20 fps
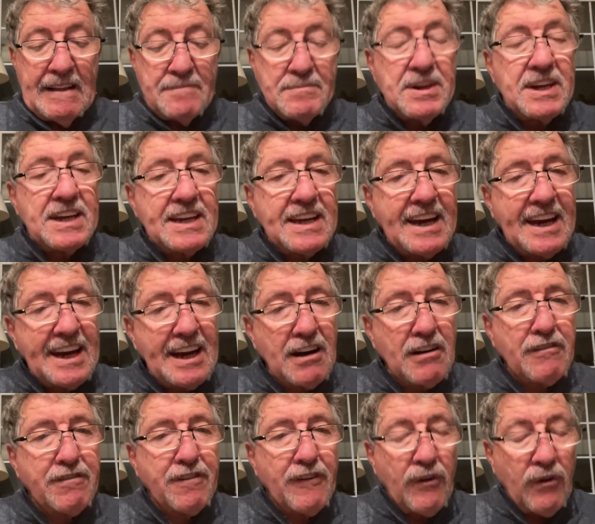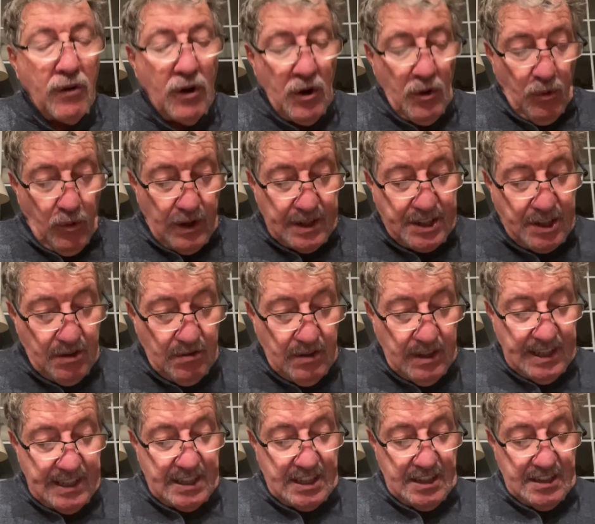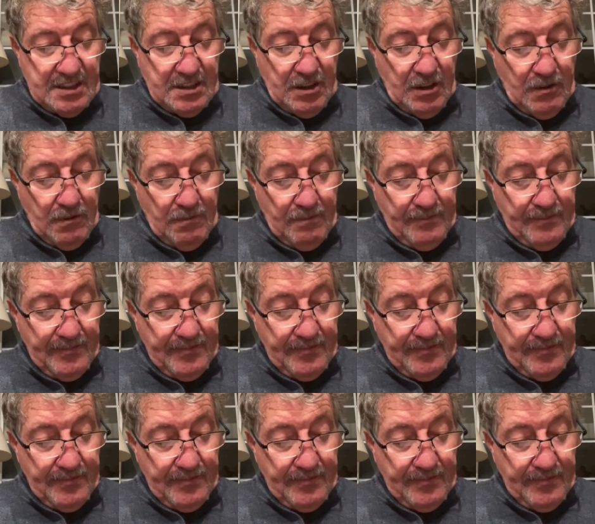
Be careful what you listen to.